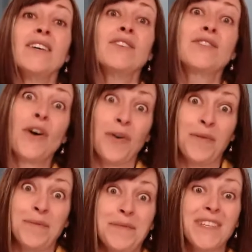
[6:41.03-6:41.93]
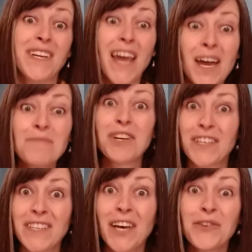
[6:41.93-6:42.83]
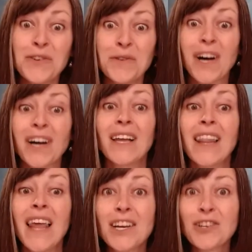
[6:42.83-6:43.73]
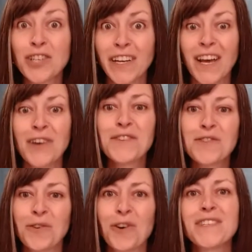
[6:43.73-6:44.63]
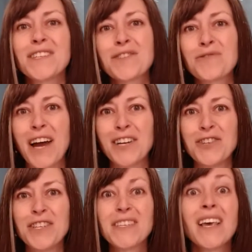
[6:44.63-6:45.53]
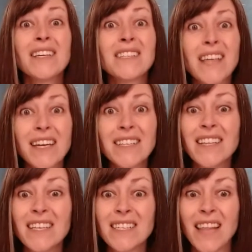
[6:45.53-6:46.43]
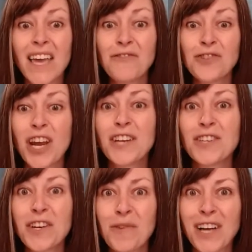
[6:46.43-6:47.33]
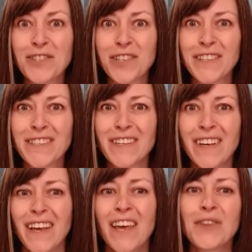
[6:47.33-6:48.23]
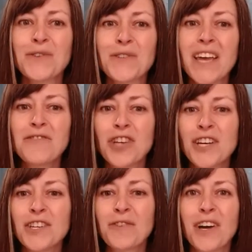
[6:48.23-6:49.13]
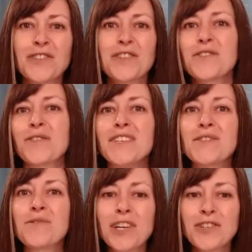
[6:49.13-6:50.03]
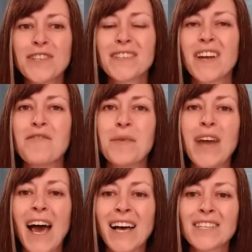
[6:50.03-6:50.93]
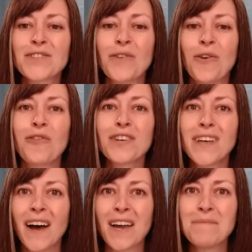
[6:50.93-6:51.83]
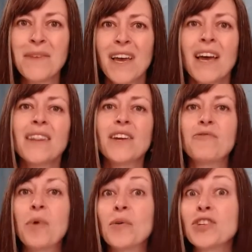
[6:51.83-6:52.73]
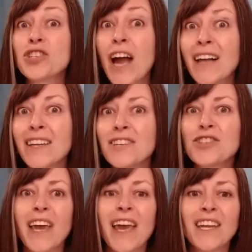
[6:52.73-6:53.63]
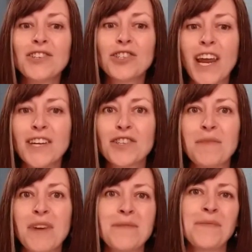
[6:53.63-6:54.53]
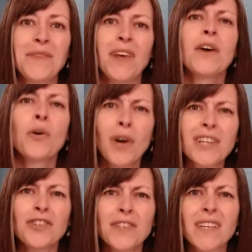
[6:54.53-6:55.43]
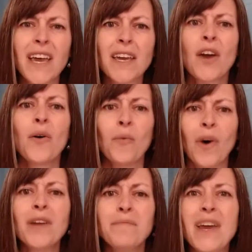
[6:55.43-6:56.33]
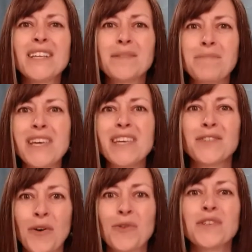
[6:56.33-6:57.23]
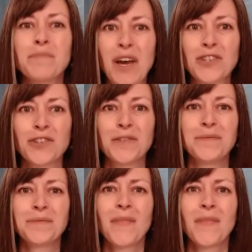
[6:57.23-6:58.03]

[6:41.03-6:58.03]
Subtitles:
So today I'm going to tell you a collection of stories and strategies set to these life-changing questions. Those life-changing questions are these questions that I've been asked over time that have both challenged and changed me. Questions like, what makes me so special?